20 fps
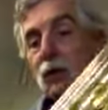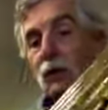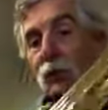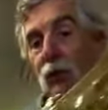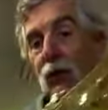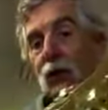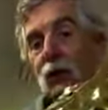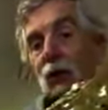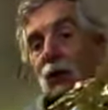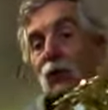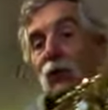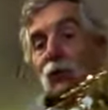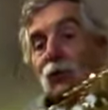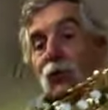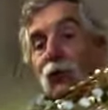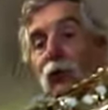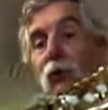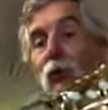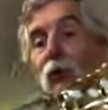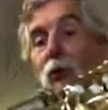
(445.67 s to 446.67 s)
So again, this is
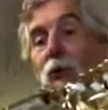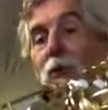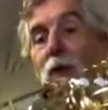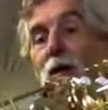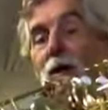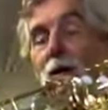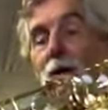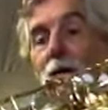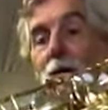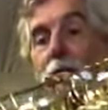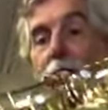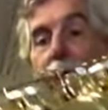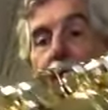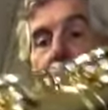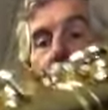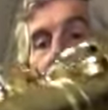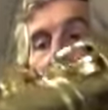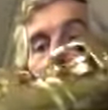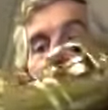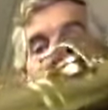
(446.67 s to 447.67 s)
a newer model,
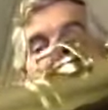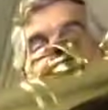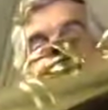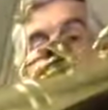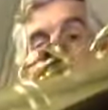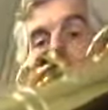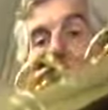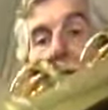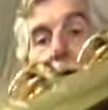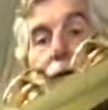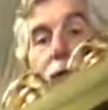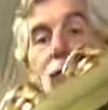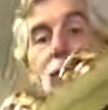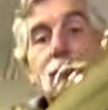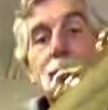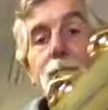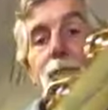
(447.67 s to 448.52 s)
and